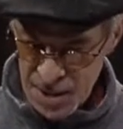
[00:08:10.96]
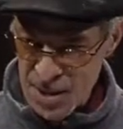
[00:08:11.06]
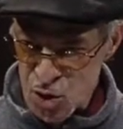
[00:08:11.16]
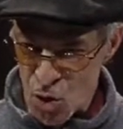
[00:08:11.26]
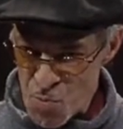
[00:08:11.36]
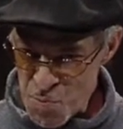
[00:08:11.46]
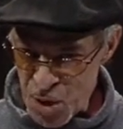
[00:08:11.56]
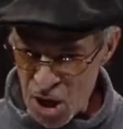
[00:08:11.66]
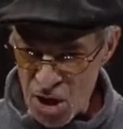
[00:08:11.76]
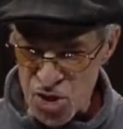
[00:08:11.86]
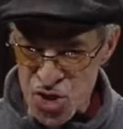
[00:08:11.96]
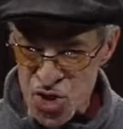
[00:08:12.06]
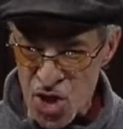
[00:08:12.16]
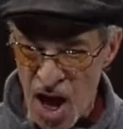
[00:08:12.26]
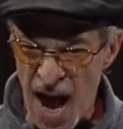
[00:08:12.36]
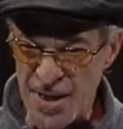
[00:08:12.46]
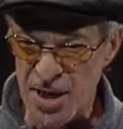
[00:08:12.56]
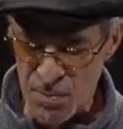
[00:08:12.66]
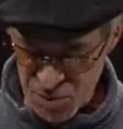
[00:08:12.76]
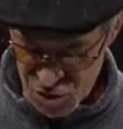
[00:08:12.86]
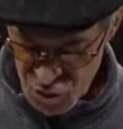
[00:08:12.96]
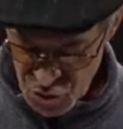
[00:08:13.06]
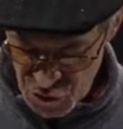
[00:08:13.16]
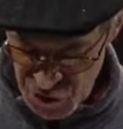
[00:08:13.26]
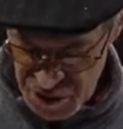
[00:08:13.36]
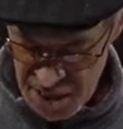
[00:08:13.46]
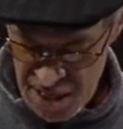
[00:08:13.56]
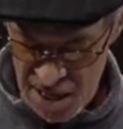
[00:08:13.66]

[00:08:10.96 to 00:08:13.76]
so plush and absurd,